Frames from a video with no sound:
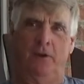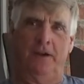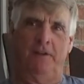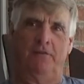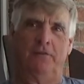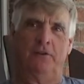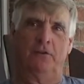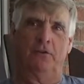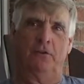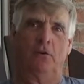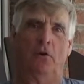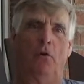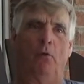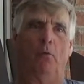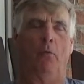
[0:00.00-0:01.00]
to kick the winning
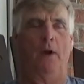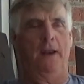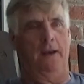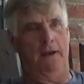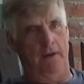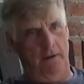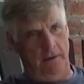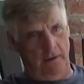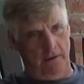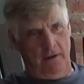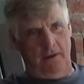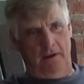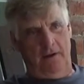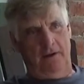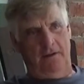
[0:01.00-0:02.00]
field goal
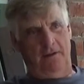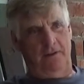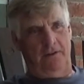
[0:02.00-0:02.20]
when